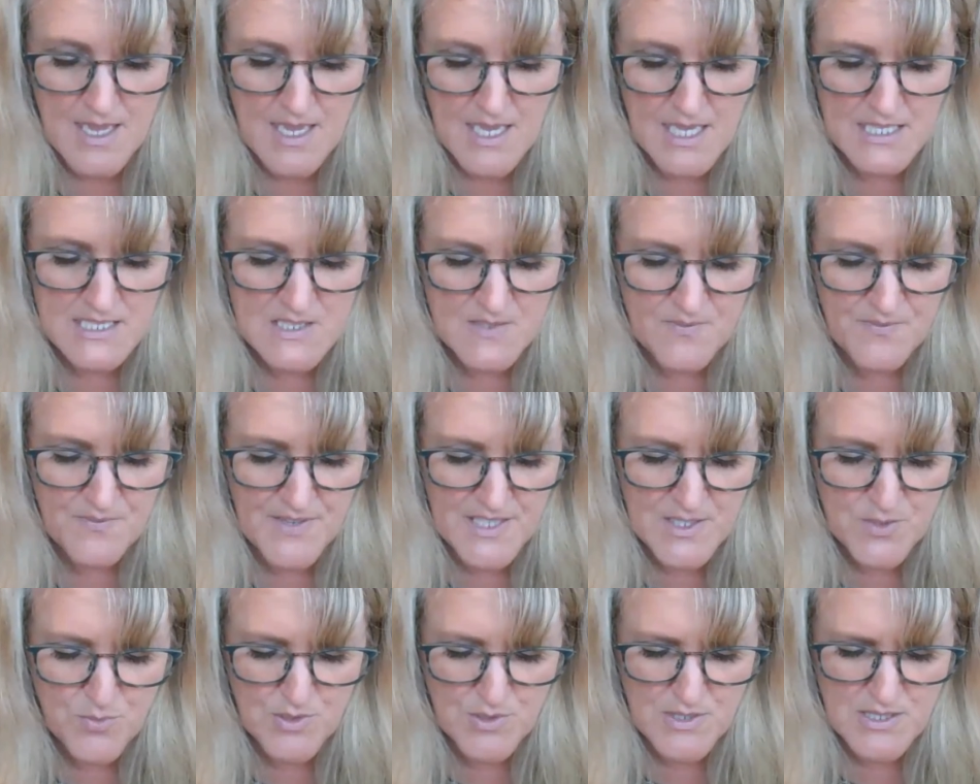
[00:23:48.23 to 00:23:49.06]
Its
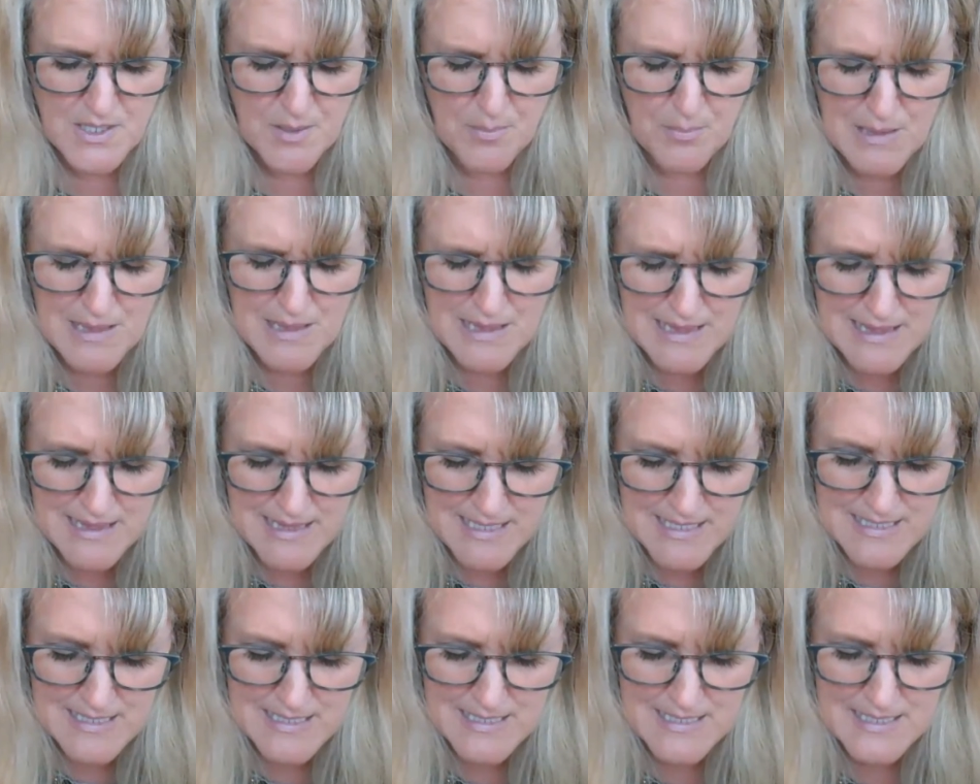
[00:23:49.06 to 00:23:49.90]
face was
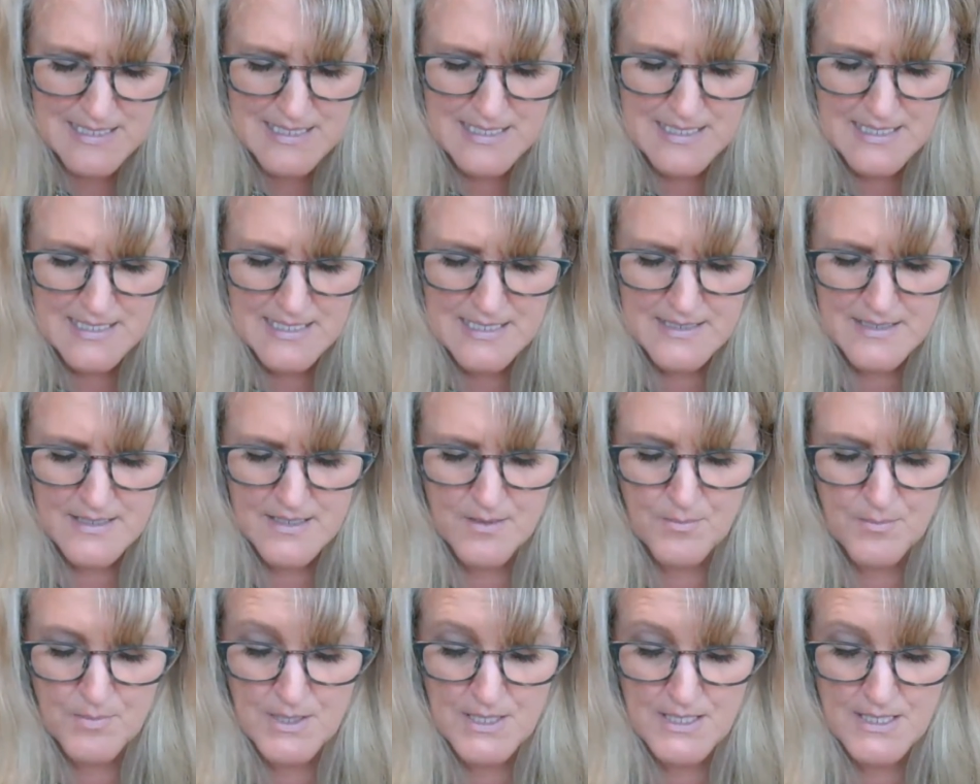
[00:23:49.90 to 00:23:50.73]
completely
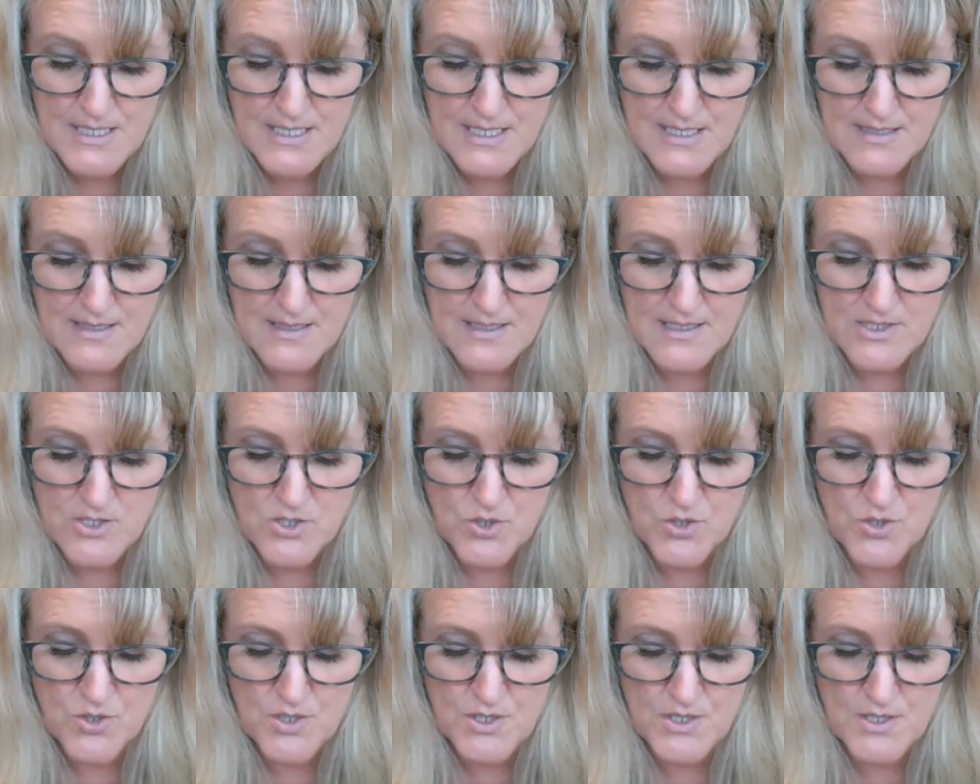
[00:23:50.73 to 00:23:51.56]
hidden beneath its
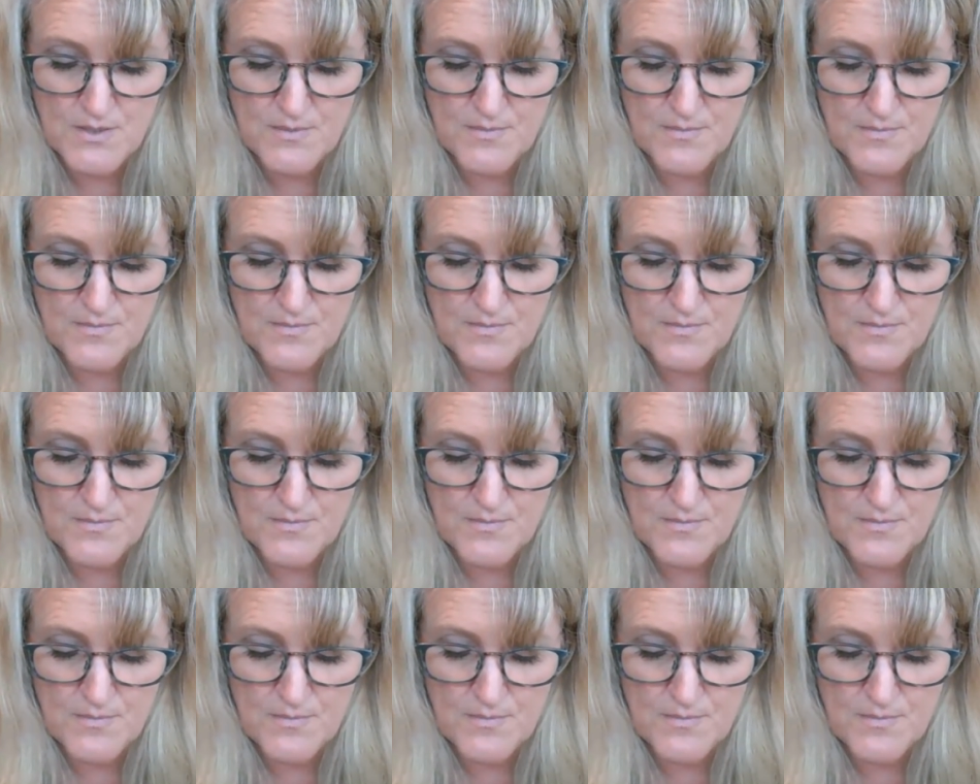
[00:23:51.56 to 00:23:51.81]
hood.